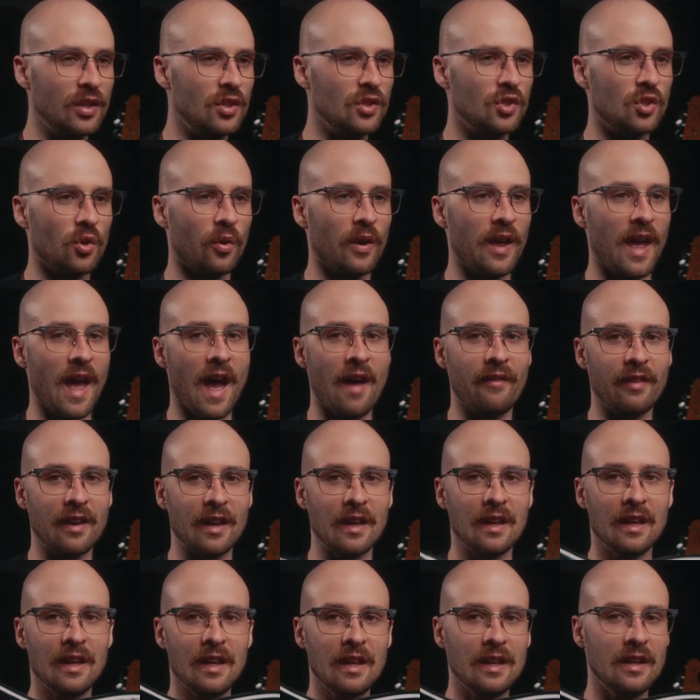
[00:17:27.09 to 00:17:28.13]
enjoy having
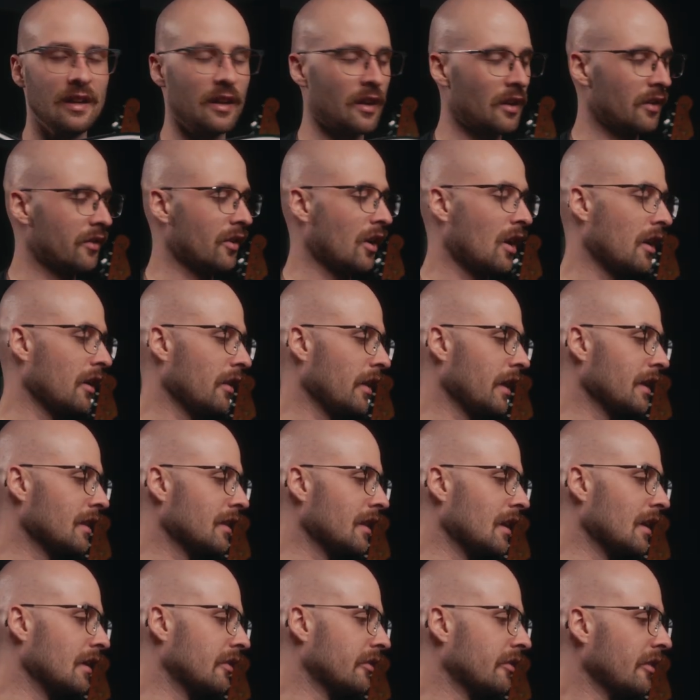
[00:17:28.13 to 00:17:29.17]
it in a guitar like
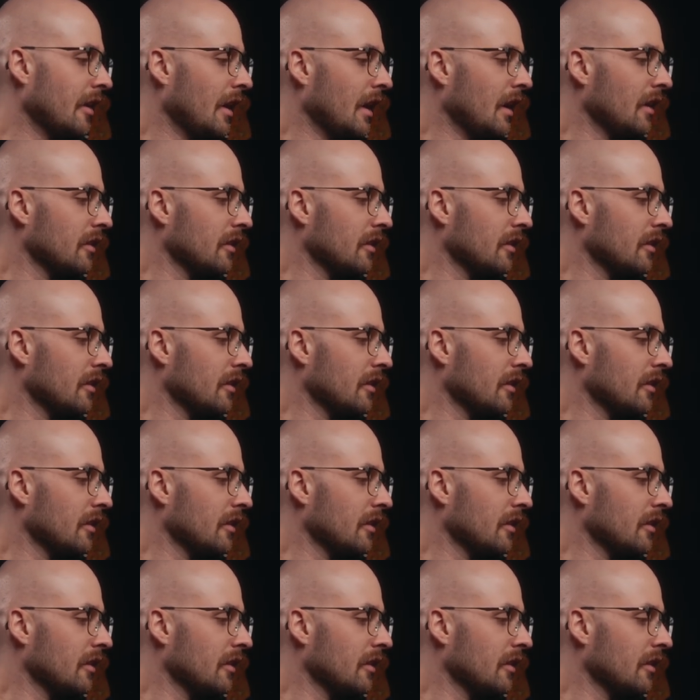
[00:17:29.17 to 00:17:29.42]
this.